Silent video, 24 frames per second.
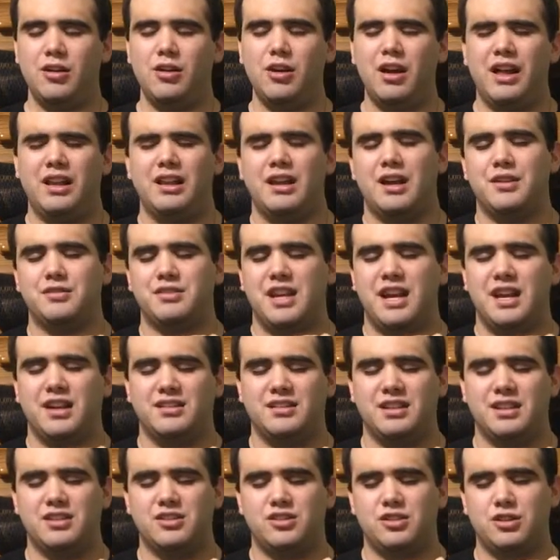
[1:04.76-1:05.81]
allows
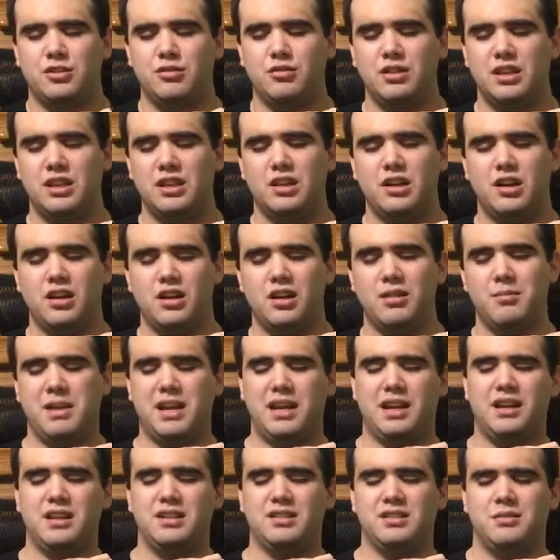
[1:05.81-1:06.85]
access to the locking
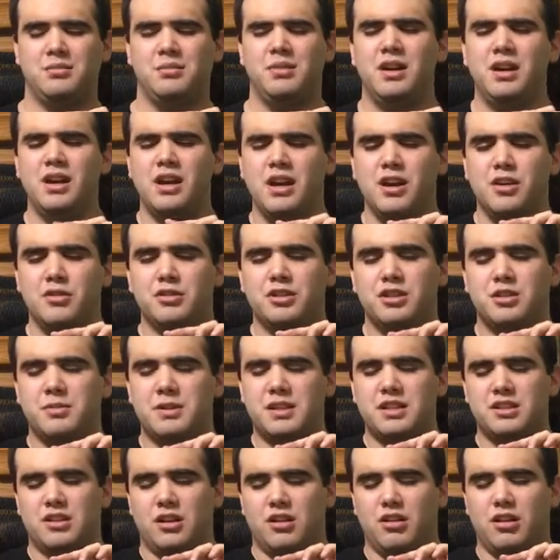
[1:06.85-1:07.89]
mechanism, which
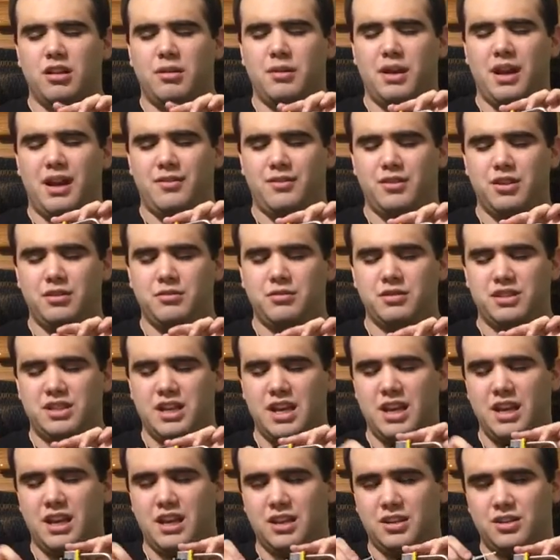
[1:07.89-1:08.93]
means all I would have to do is
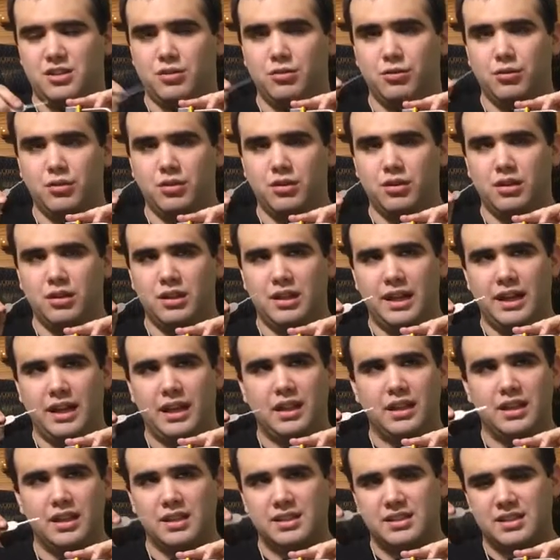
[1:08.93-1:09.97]
take a tool like
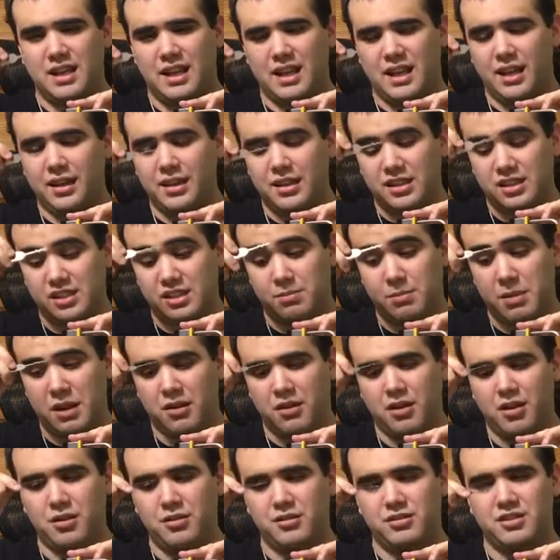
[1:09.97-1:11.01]
this uh, this
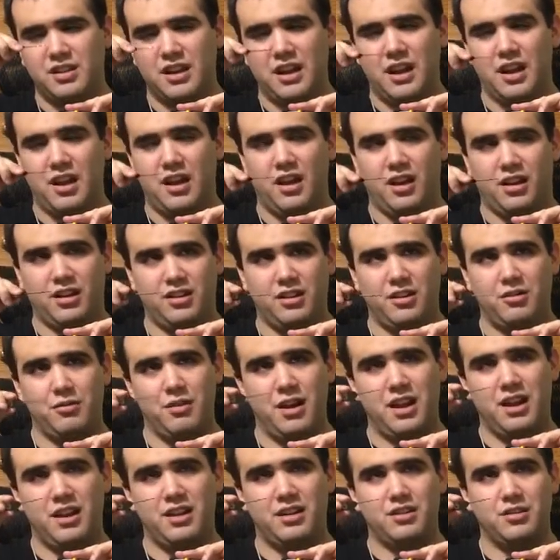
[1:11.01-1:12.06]
Sparrow's uh, Octo
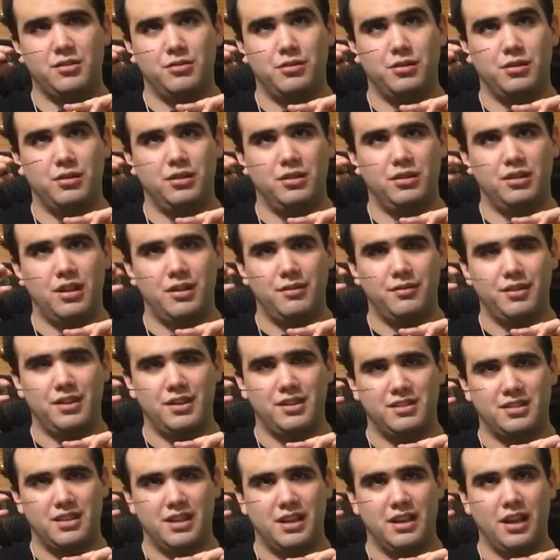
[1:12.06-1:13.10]
Rake tool. Love this
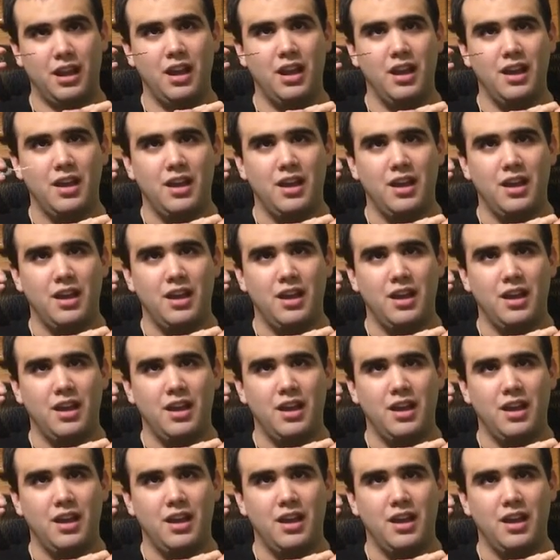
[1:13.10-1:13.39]
thing.